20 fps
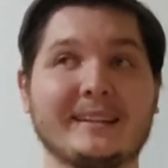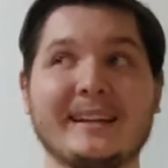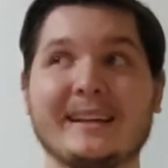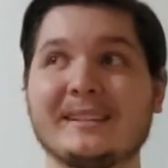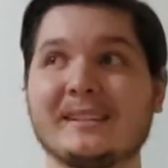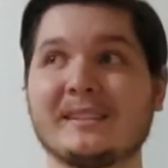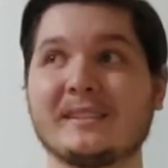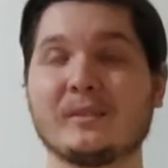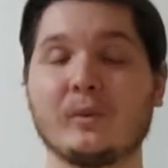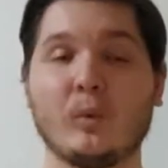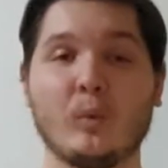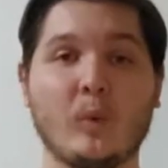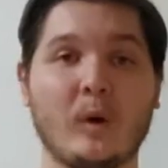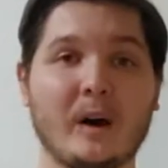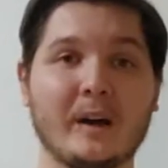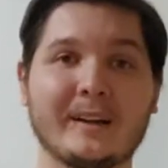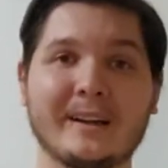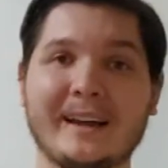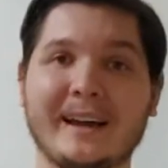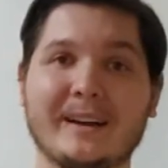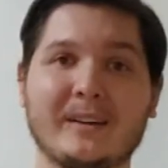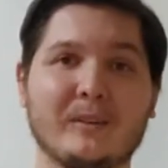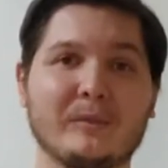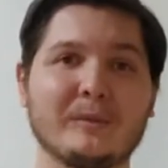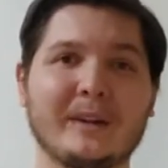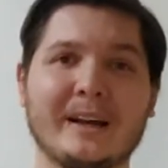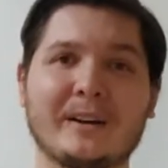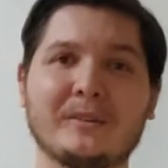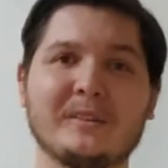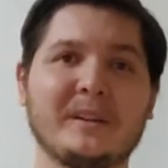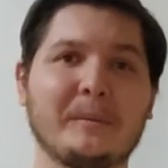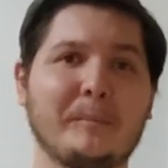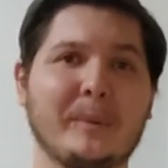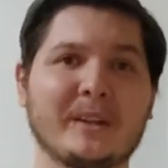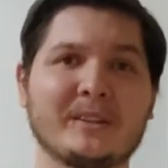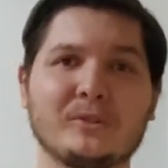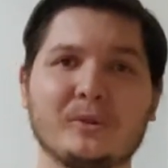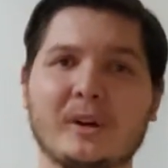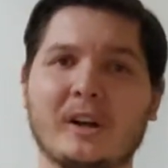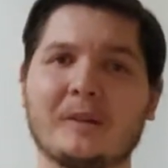That is the one. I don't
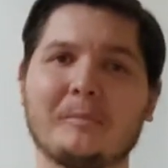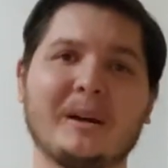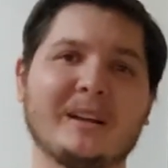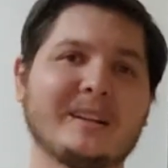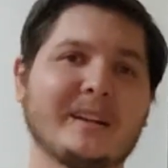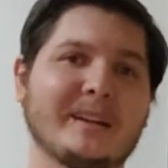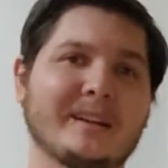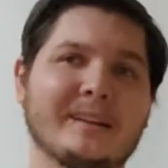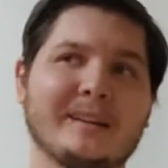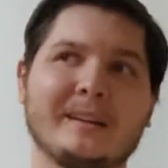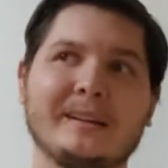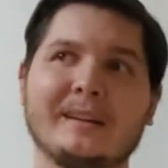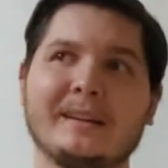nitpick too hard about like